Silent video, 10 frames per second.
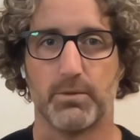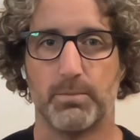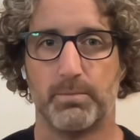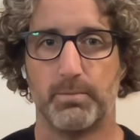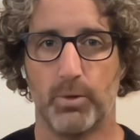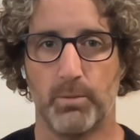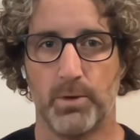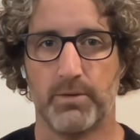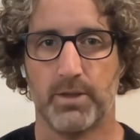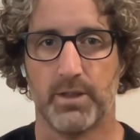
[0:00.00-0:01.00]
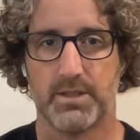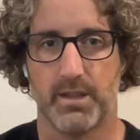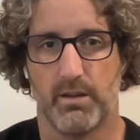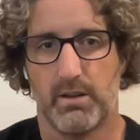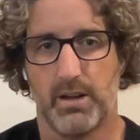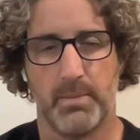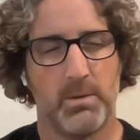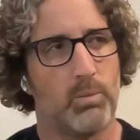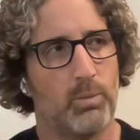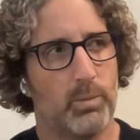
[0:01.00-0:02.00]
will move a lot slower. I
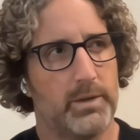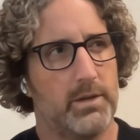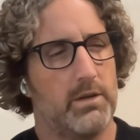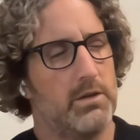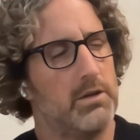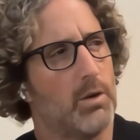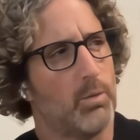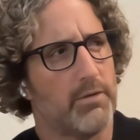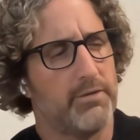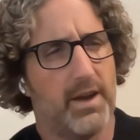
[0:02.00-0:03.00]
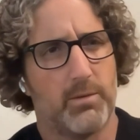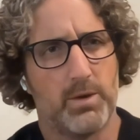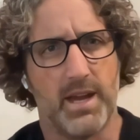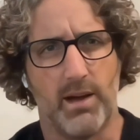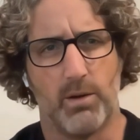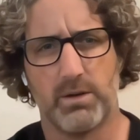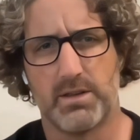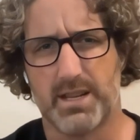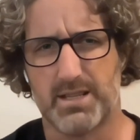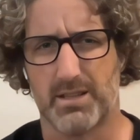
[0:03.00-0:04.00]
mean, what I found with our
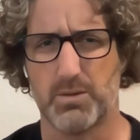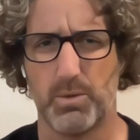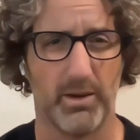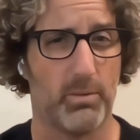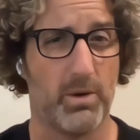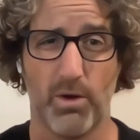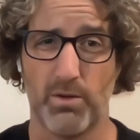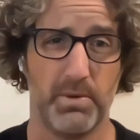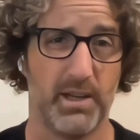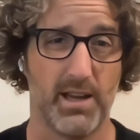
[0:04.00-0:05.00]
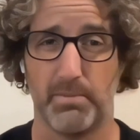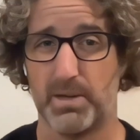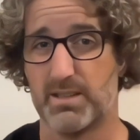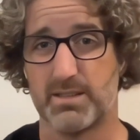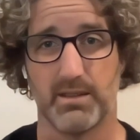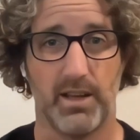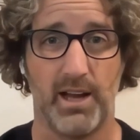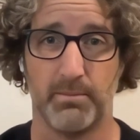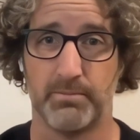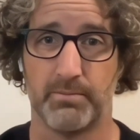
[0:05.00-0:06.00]
organization, because we work with big companies,
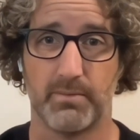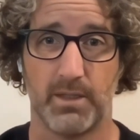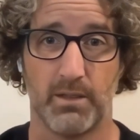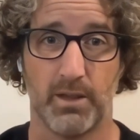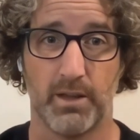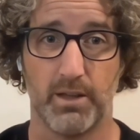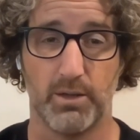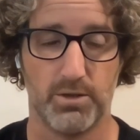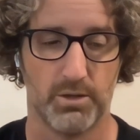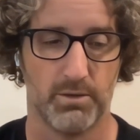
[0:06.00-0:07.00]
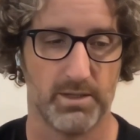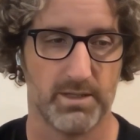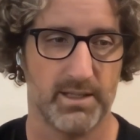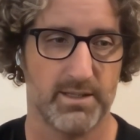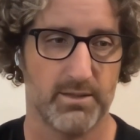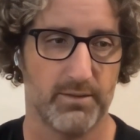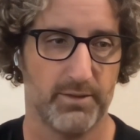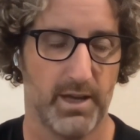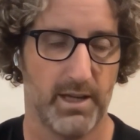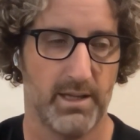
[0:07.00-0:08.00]
like you do. It's sort of
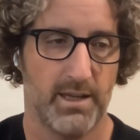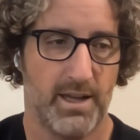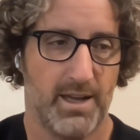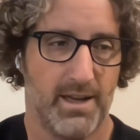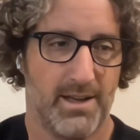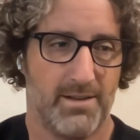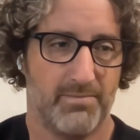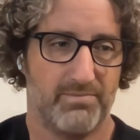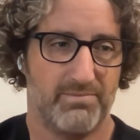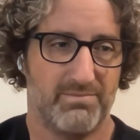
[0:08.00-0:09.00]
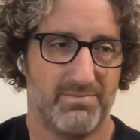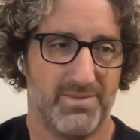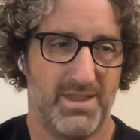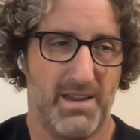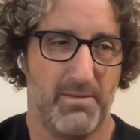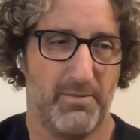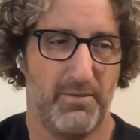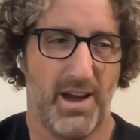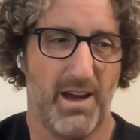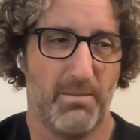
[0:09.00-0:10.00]
like they're
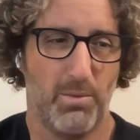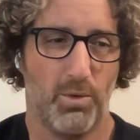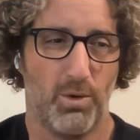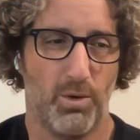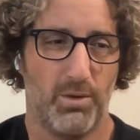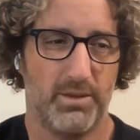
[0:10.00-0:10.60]
far more